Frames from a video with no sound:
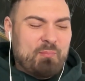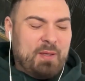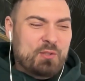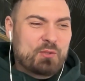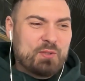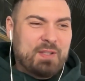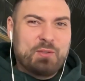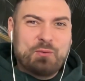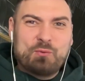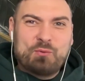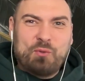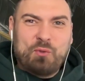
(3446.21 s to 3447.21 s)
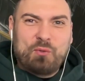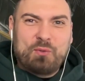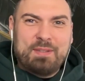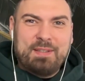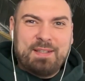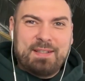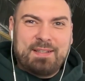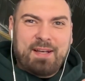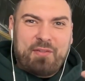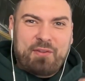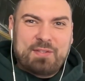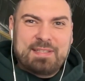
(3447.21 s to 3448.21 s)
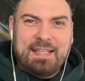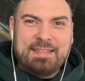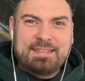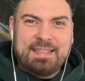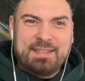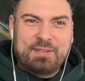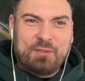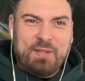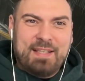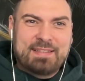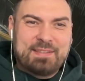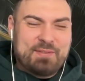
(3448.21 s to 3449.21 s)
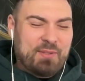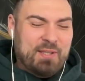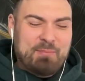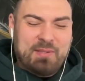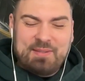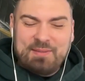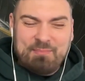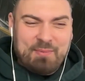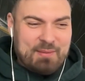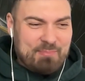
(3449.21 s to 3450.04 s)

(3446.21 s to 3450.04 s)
make sure that you not only like gather data and collect it, right, but